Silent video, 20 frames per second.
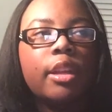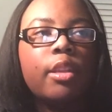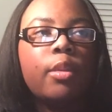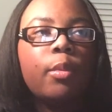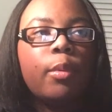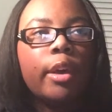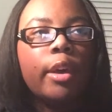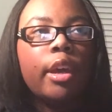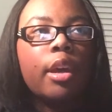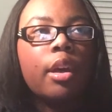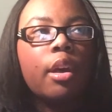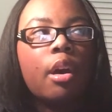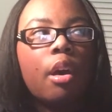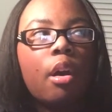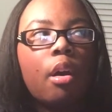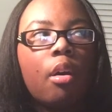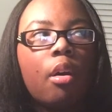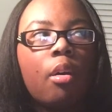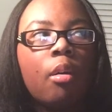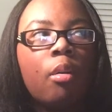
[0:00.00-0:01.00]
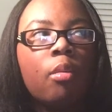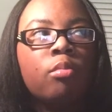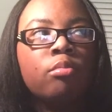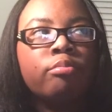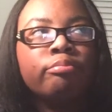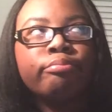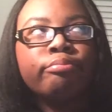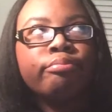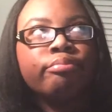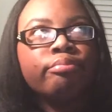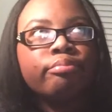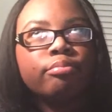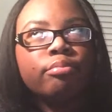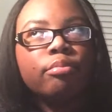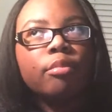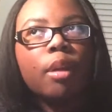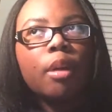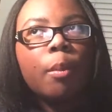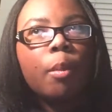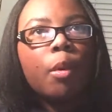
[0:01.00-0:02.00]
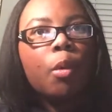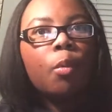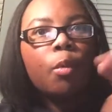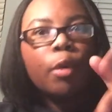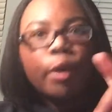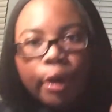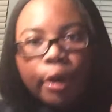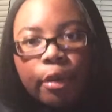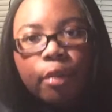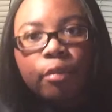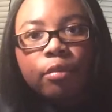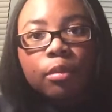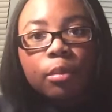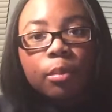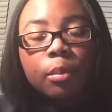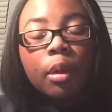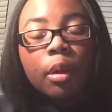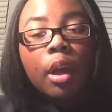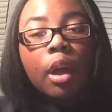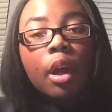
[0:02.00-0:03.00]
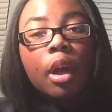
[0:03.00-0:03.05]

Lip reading: Either way it go, I'm on one of them.